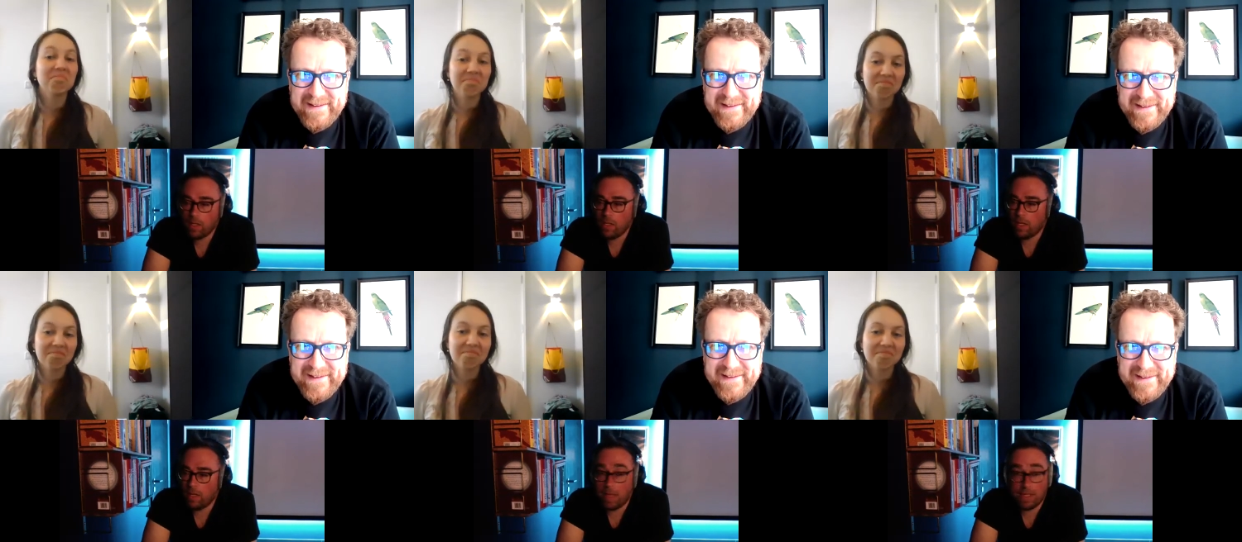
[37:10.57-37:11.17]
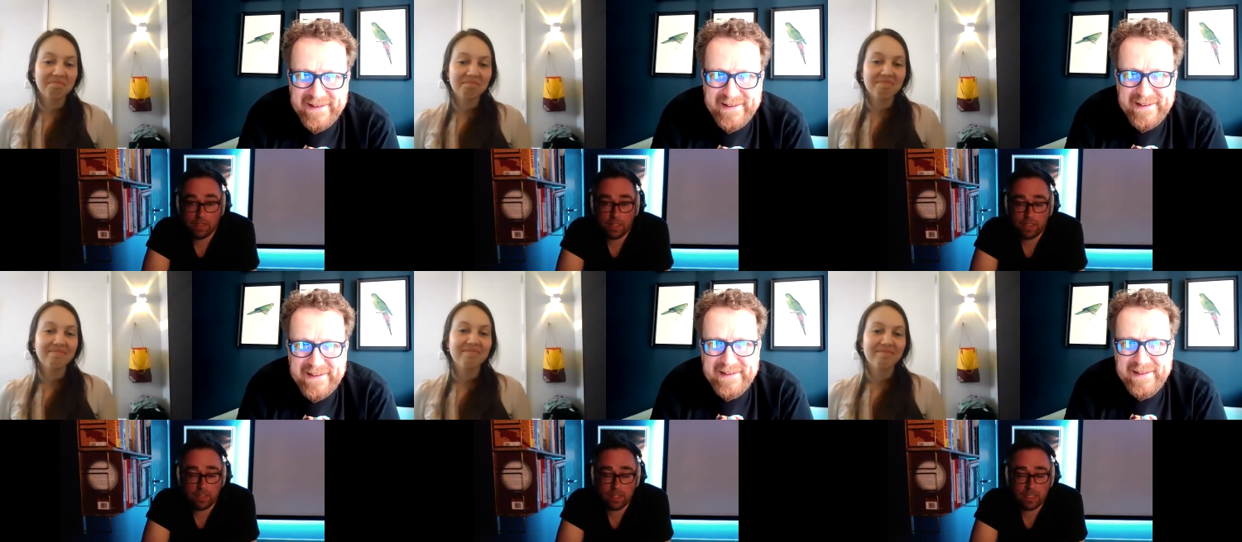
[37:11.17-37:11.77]
Speaker 1: Um, and, and
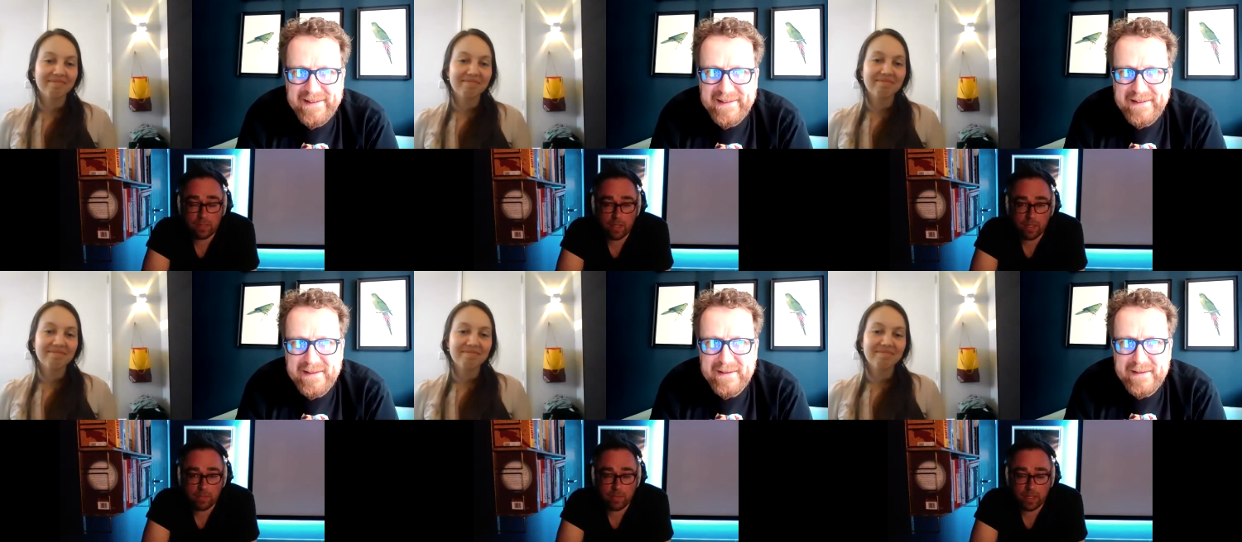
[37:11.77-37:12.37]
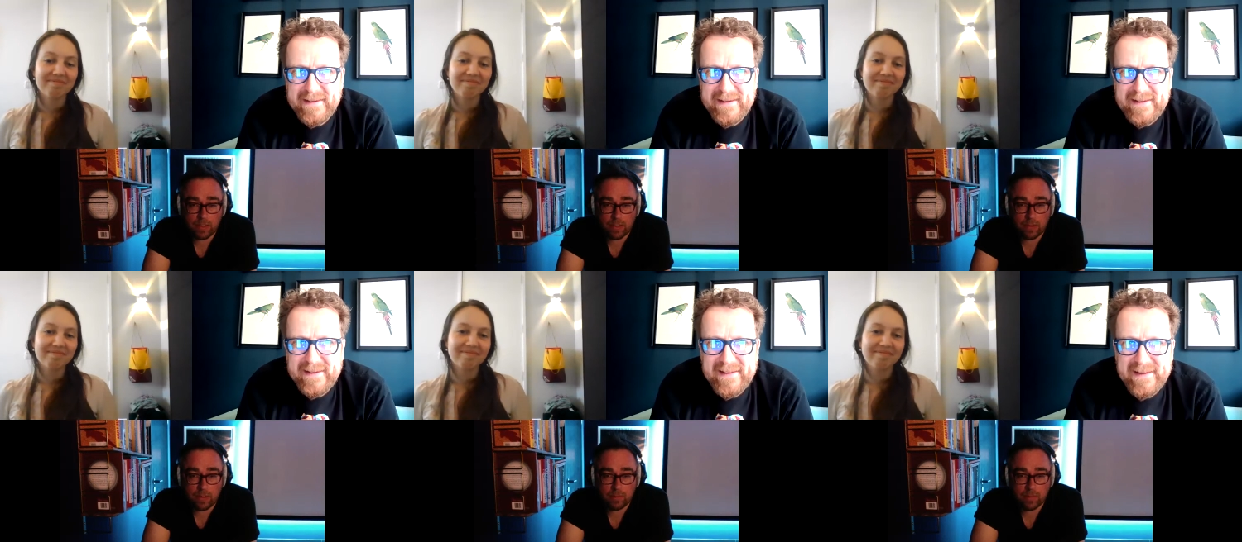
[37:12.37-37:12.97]
and some other things as
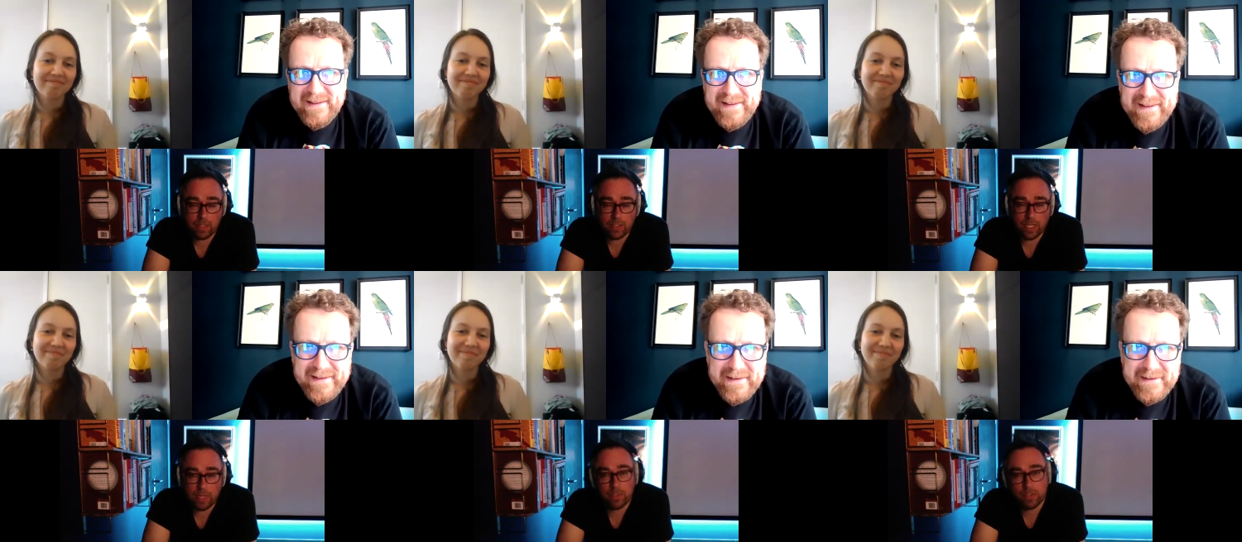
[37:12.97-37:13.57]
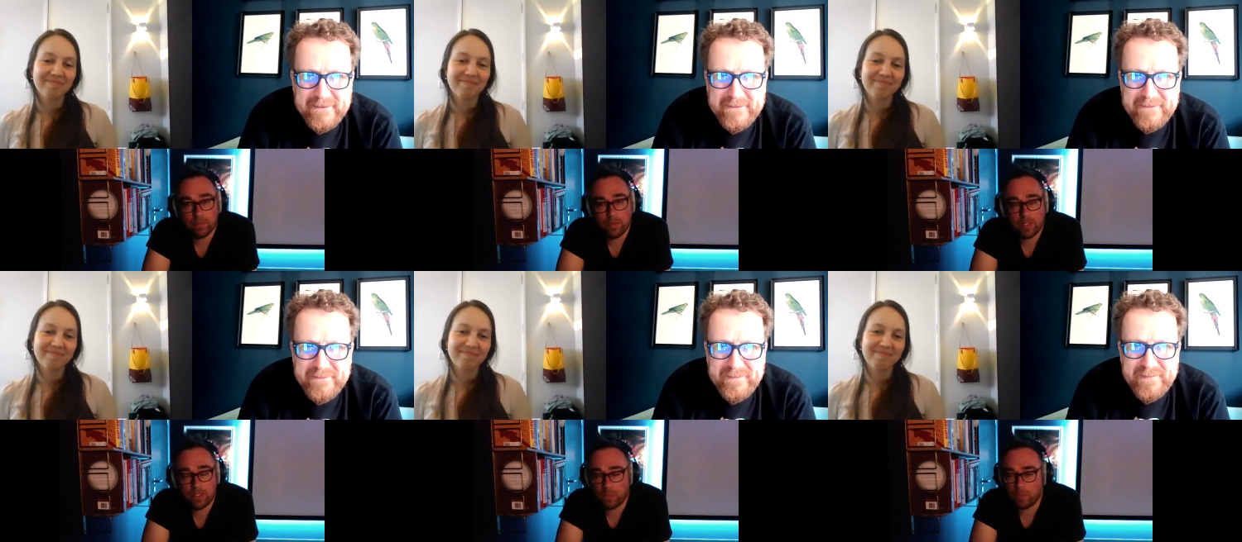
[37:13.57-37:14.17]
well, other shapes. But
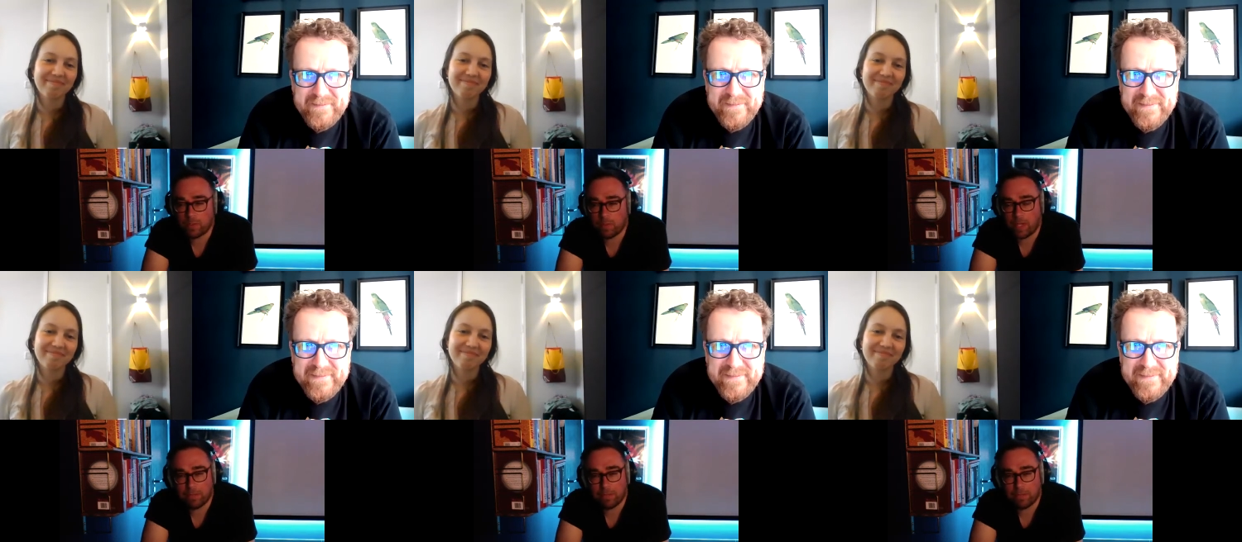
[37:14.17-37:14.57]
that's a good one to play.